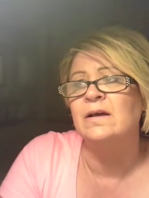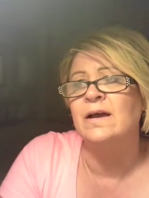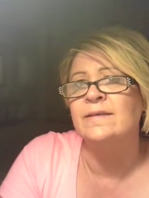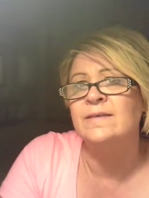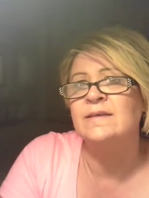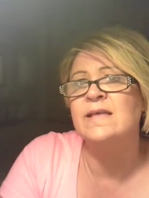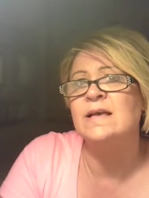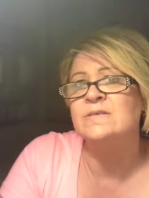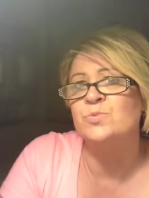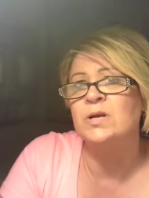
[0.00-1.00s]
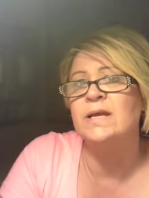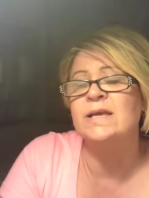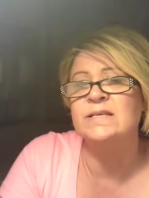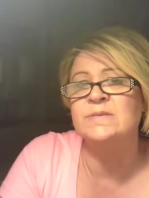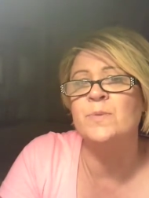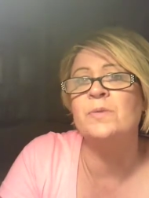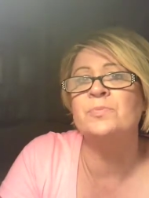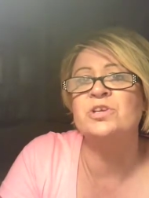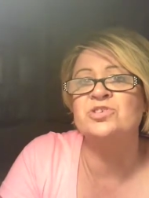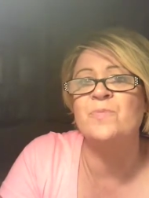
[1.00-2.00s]
I think that's one of his
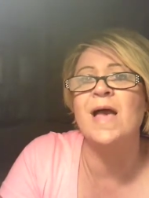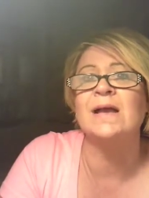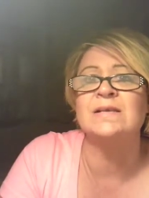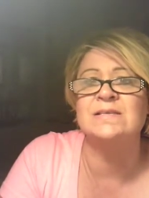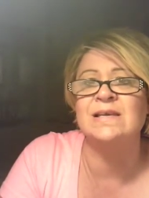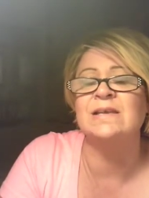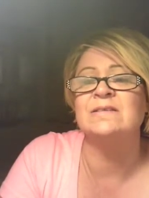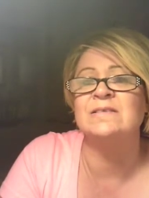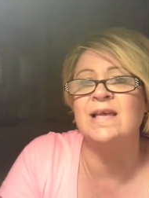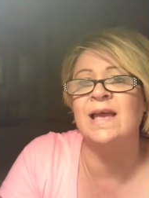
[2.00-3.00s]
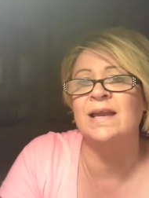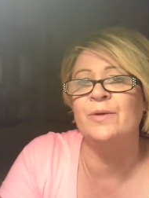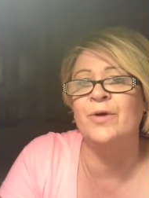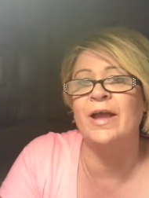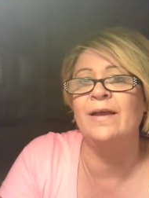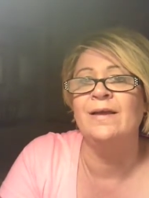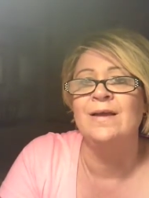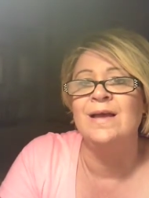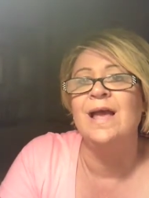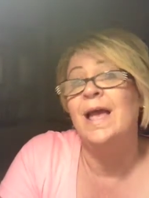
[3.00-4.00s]
published magazines. Anyway,
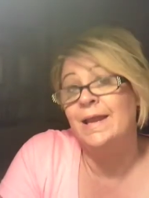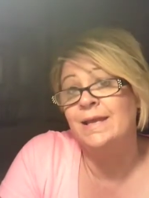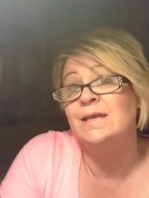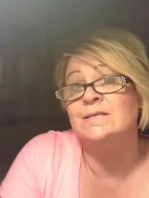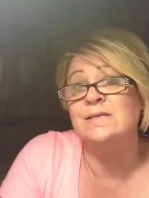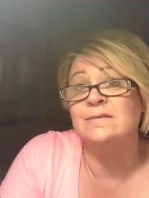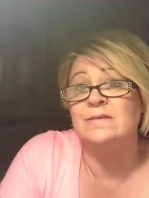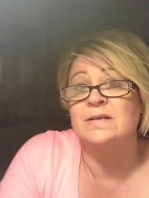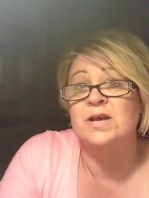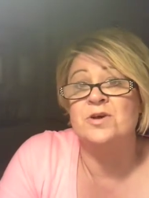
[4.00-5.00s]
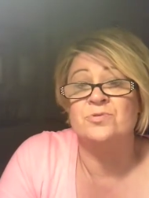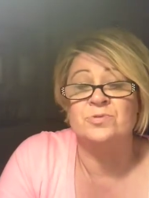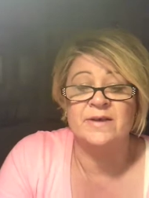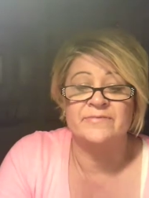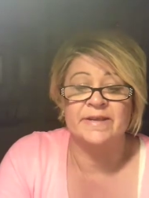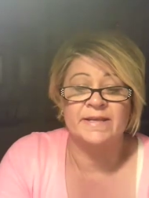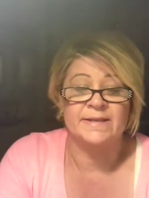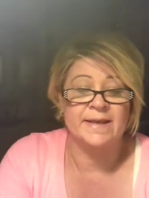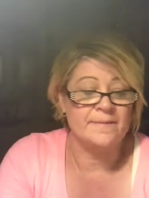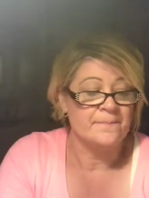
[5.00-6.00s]
and he's in the know,
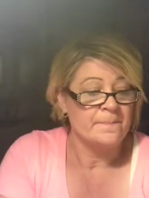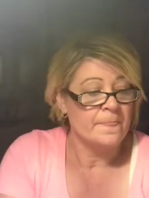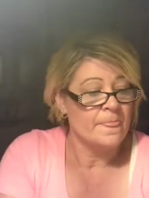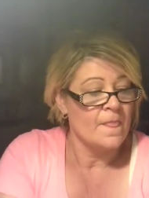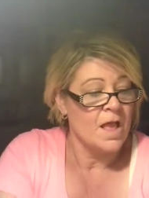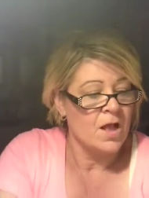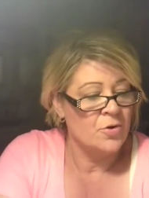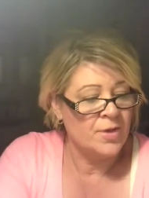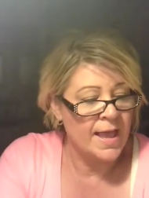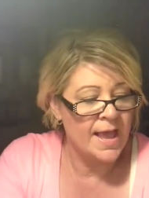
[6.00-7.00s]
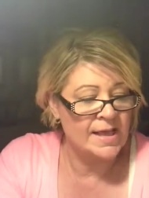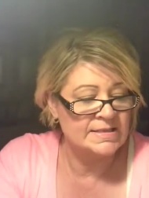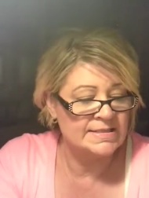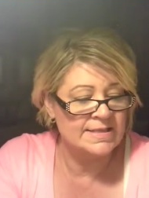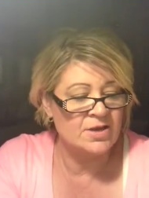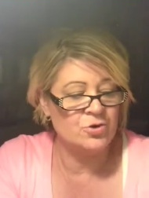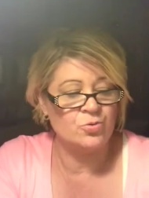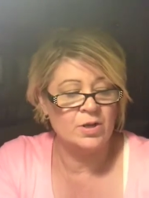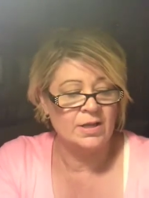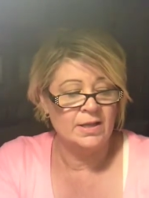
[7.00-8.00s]
definitely. Okay,
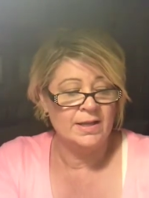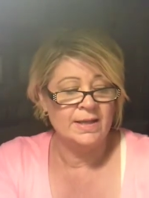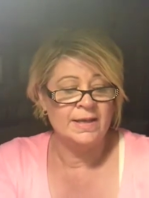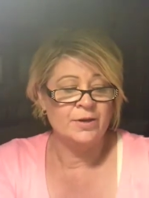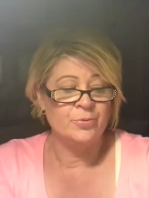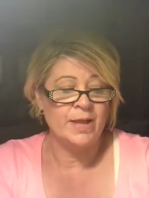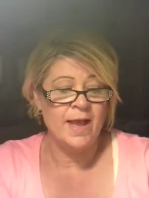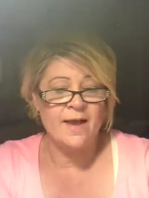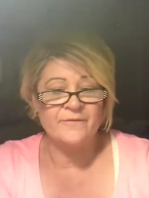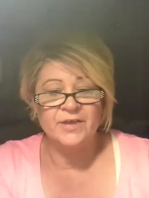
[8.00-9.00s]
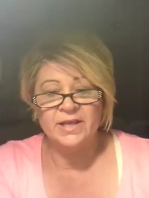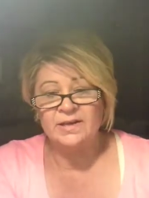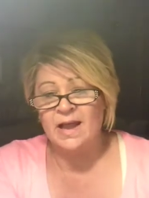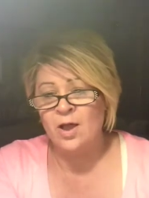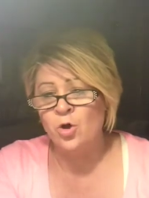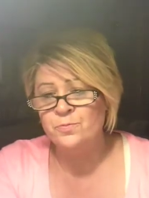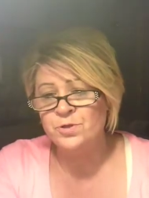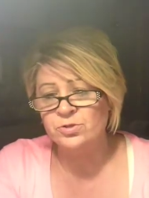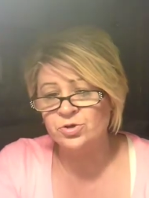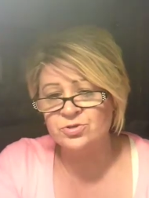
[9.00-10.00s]
so here we have it. I hope
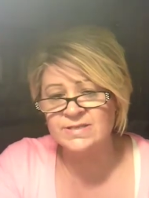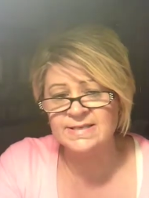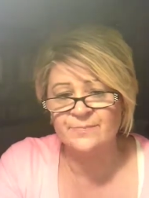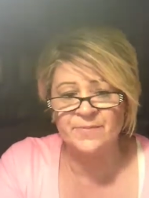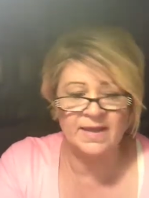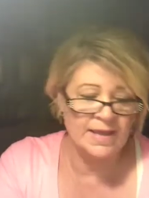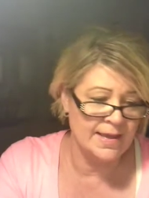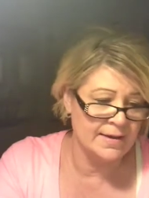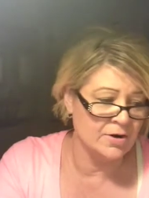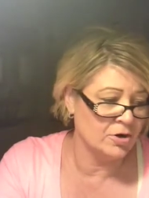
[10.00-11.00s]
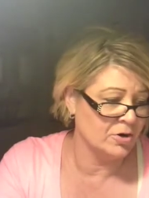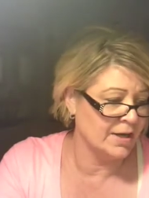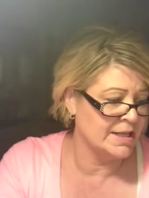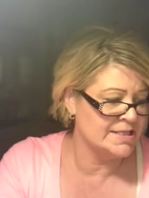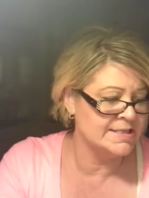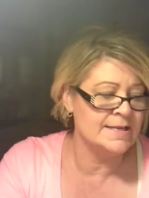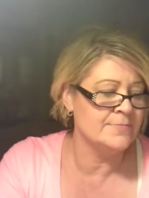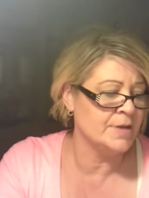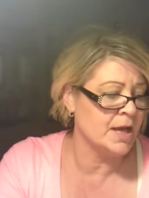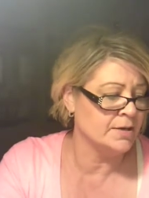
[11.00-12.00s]
you learned something here. It
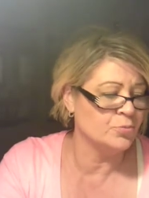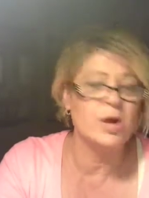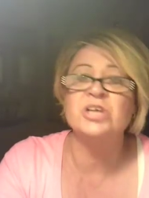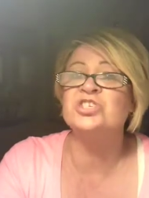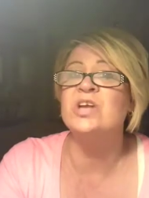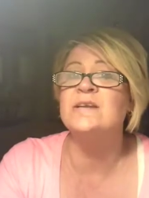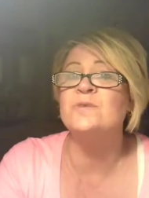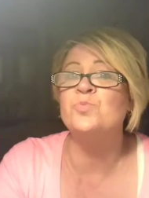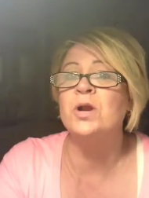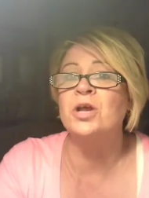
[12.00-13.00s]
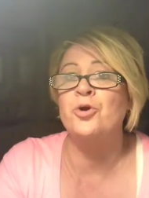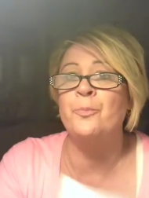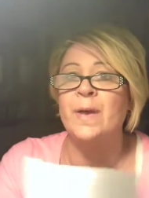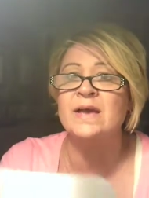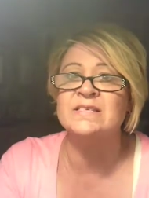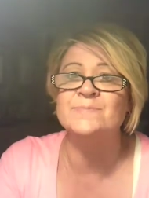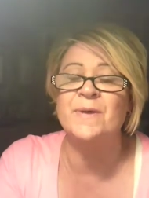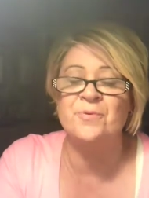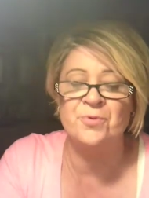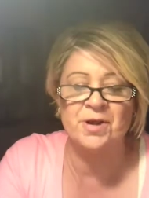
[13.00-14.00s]
seemed kind of rushed. I didn't want to go past
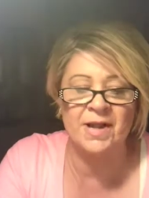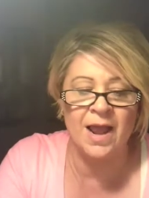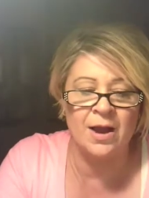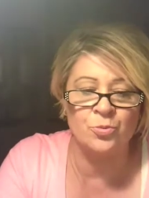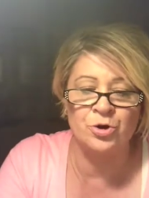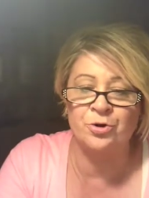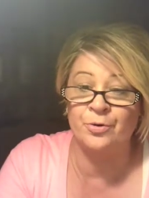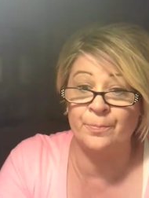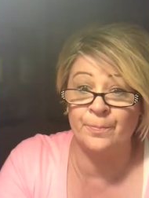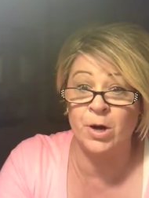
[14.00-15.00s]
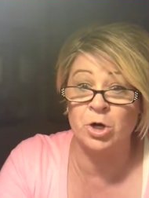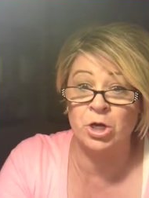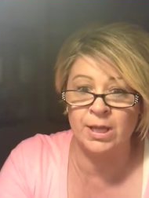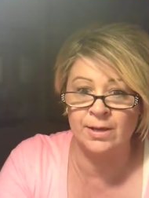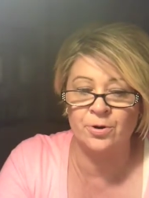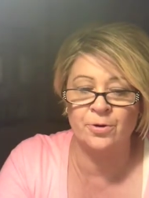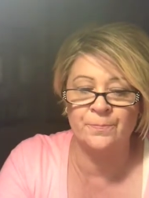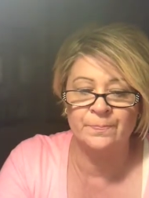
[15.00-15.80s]
my 1 hour mark here.